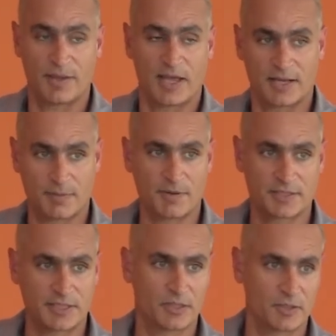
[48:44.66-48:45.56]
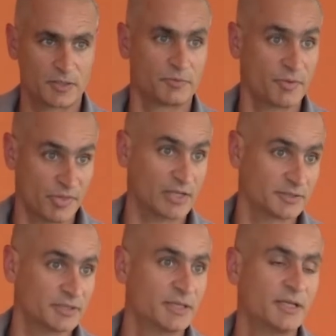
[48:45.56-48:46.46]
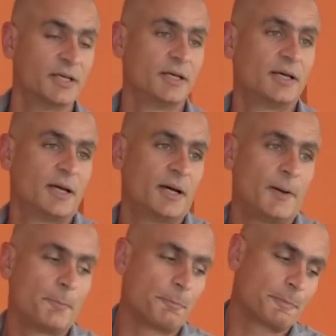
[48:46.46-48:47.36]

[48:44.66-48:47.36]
behind a particular result. A